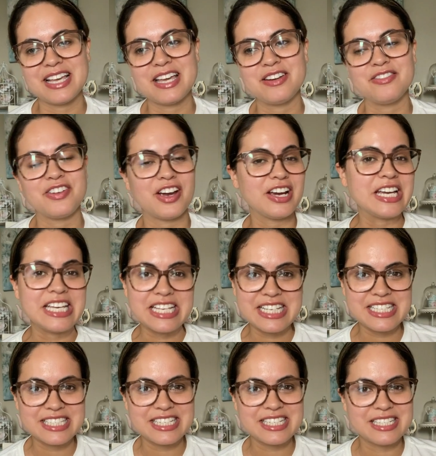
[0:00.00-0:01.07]
and very
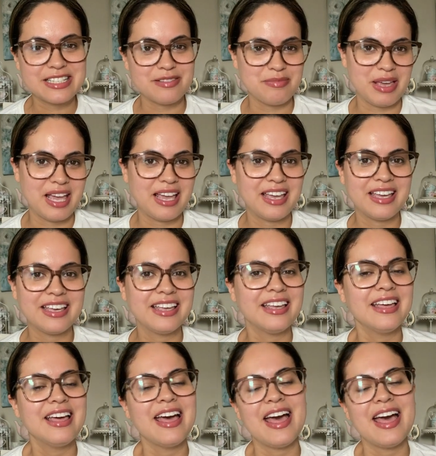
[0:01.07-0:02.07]
easy to make,